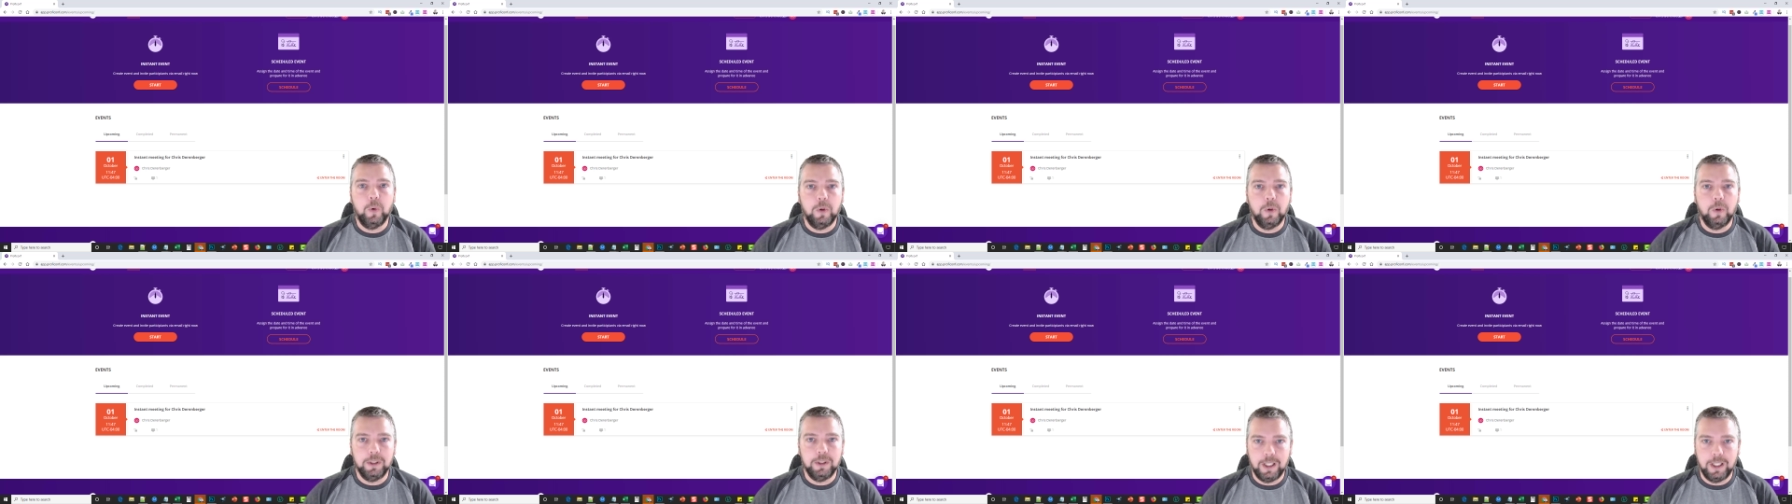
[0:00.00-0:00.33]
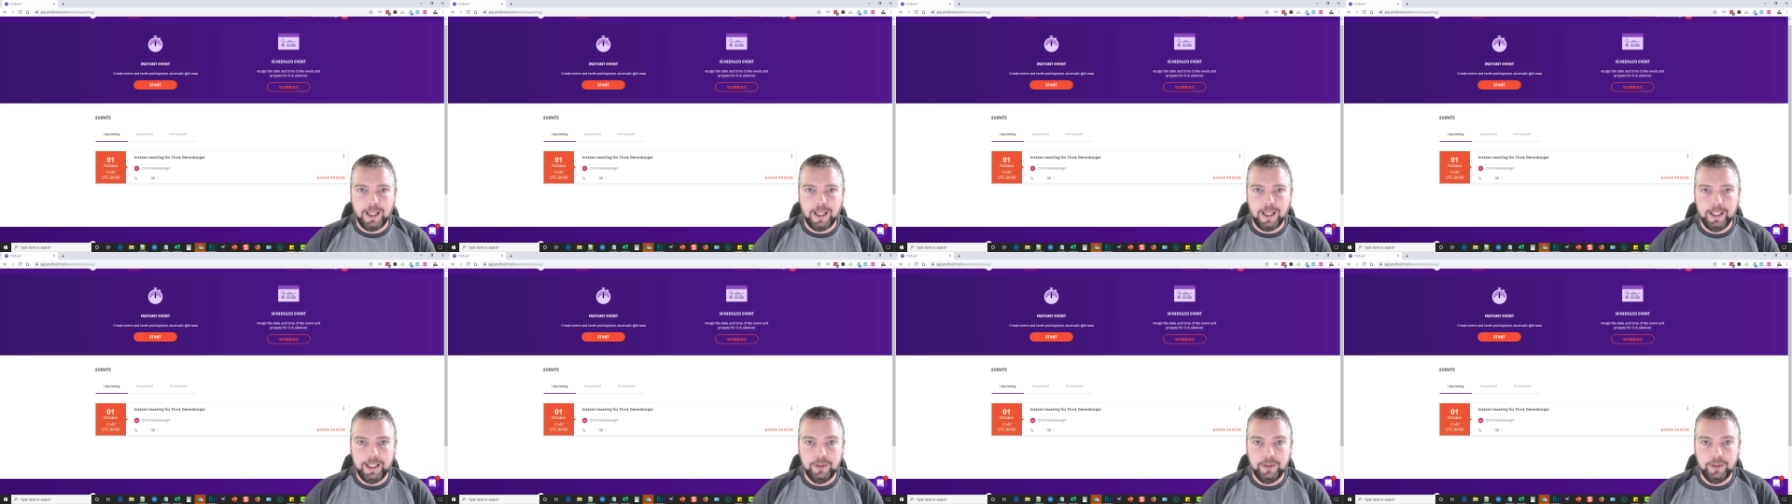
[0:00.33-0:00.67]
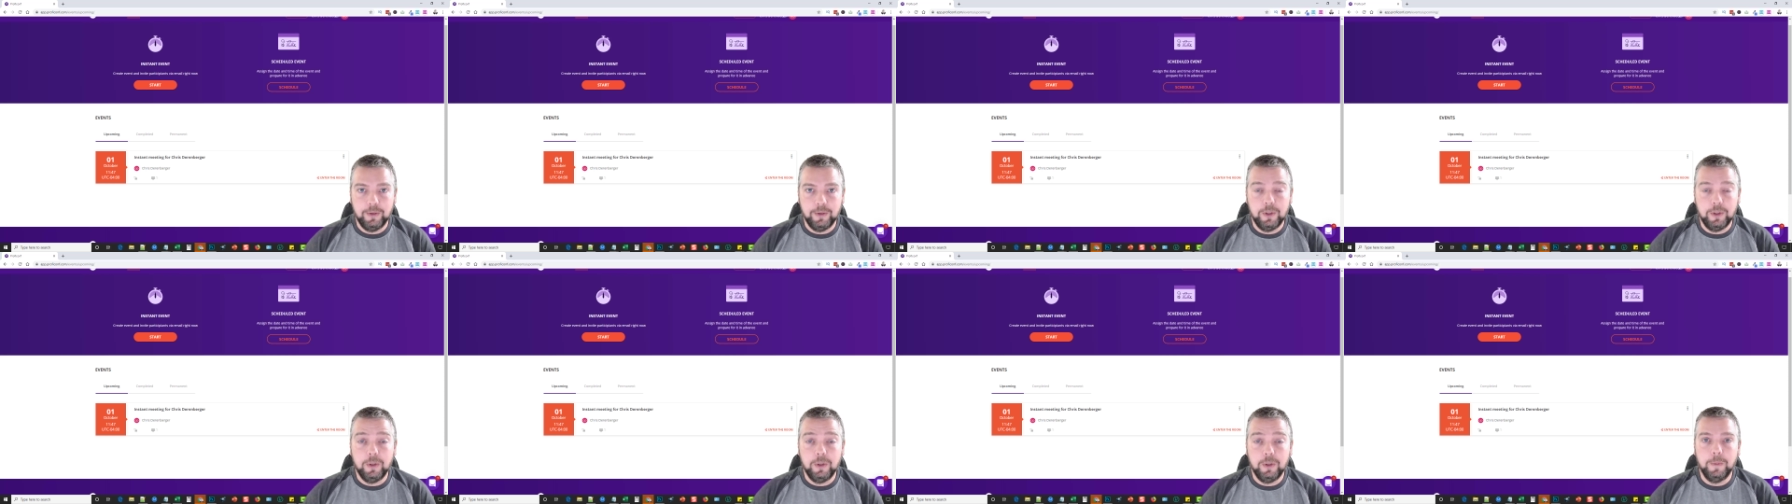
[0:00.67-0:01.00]
online
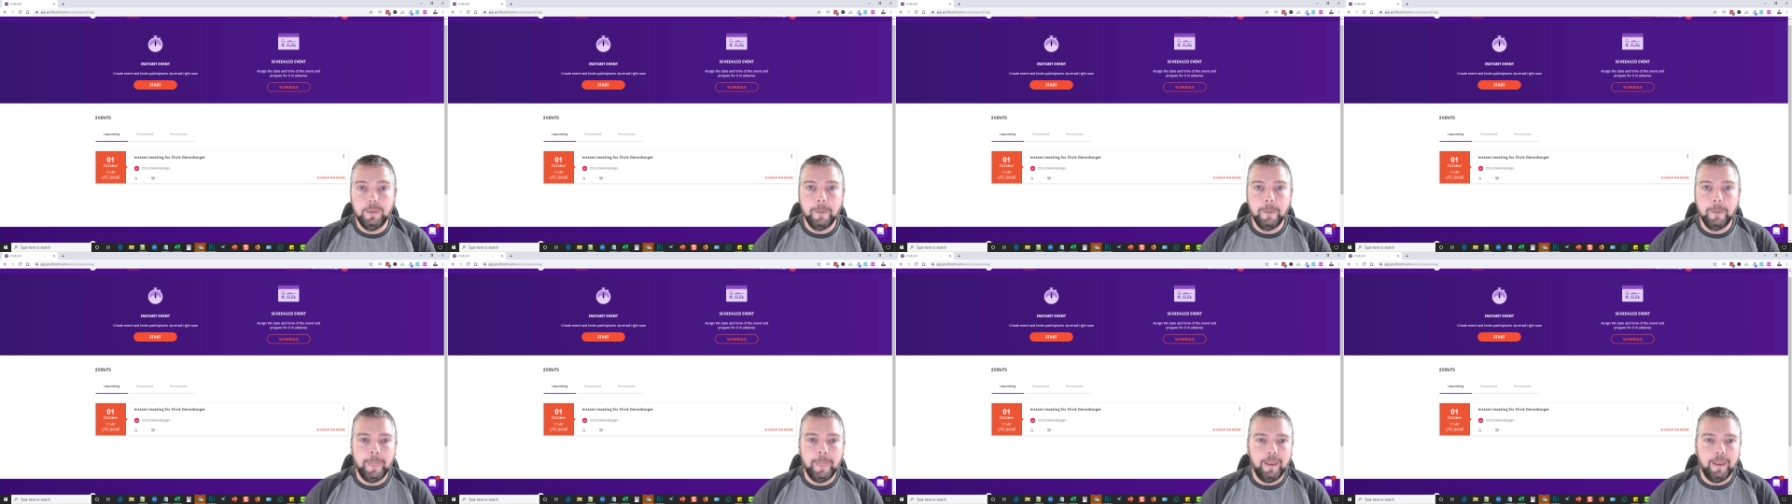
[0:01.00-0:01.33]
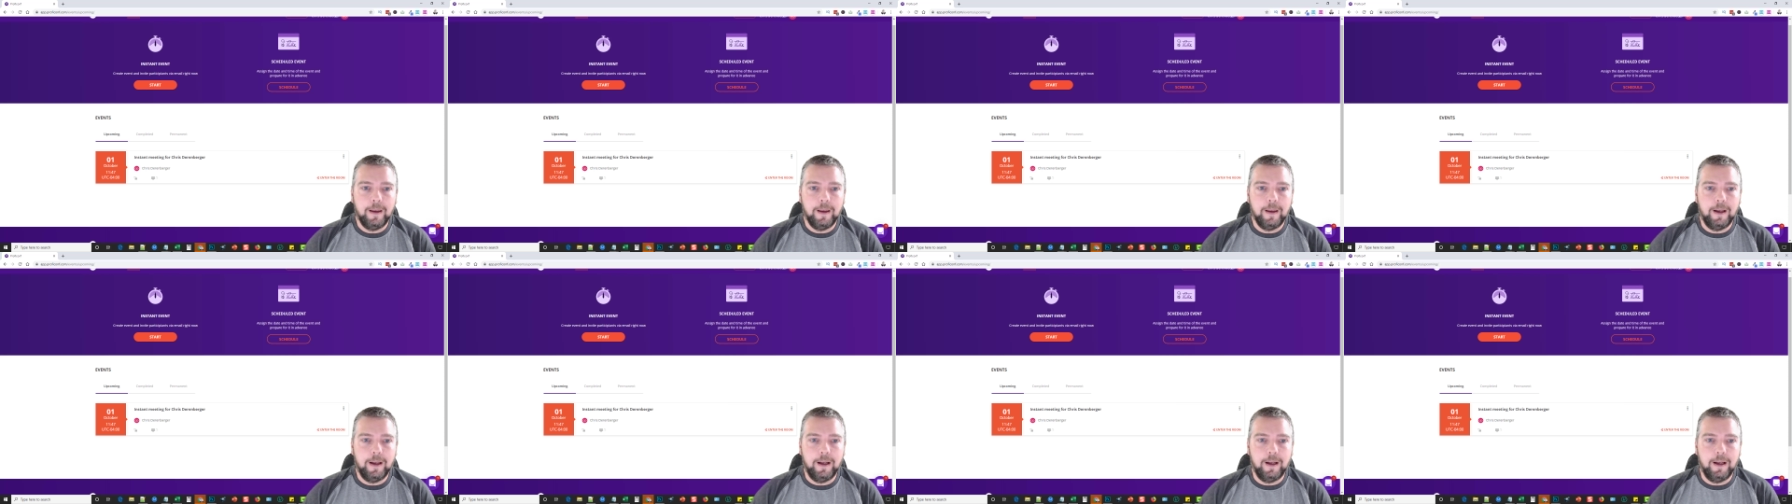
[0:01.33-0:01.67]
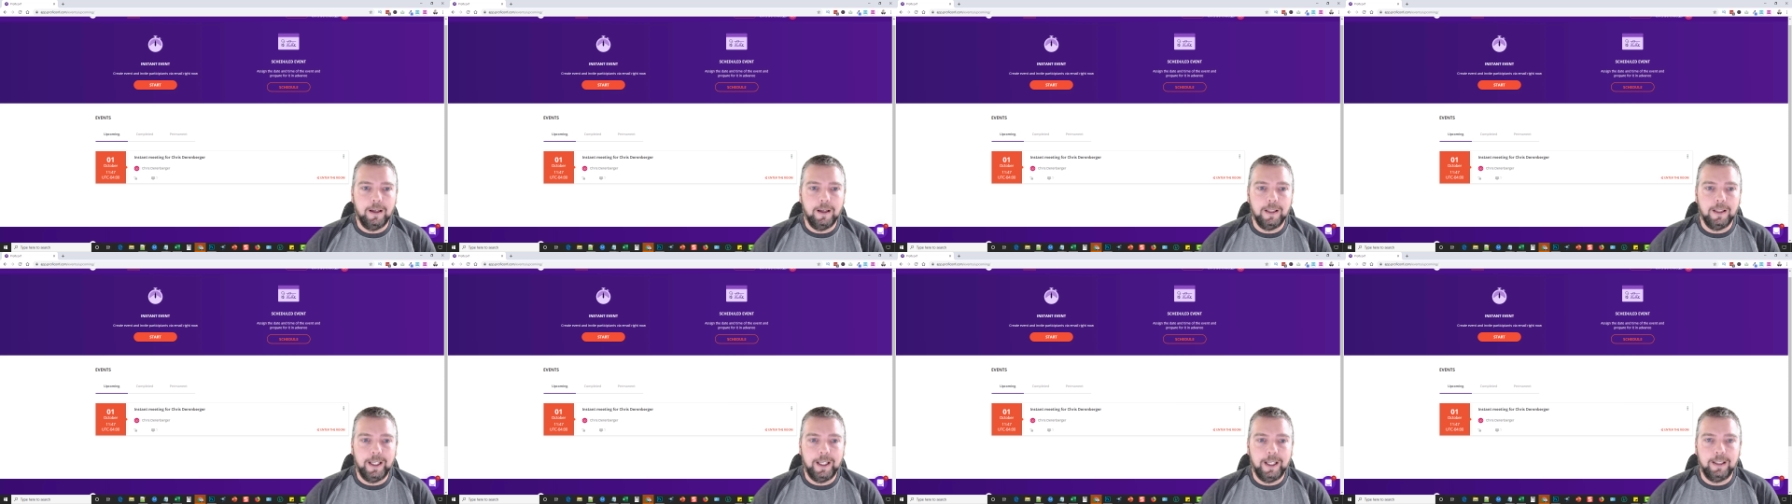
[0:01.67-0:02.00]
to do
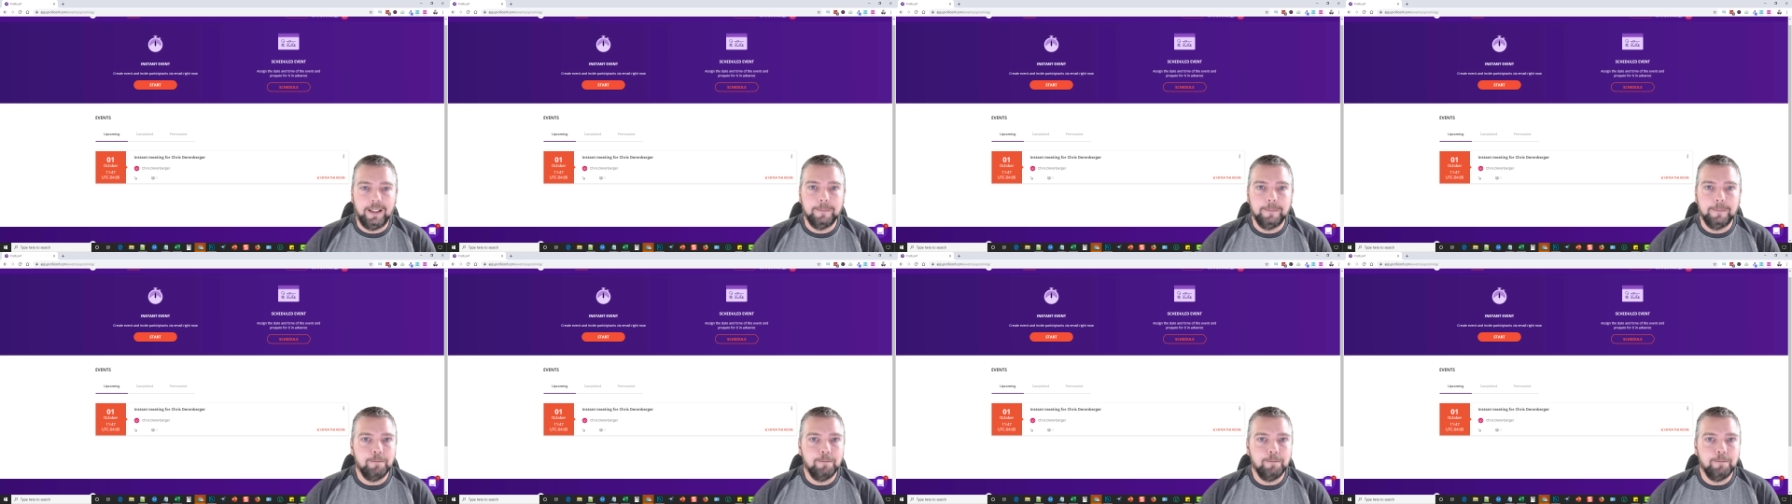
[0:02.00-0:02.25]
like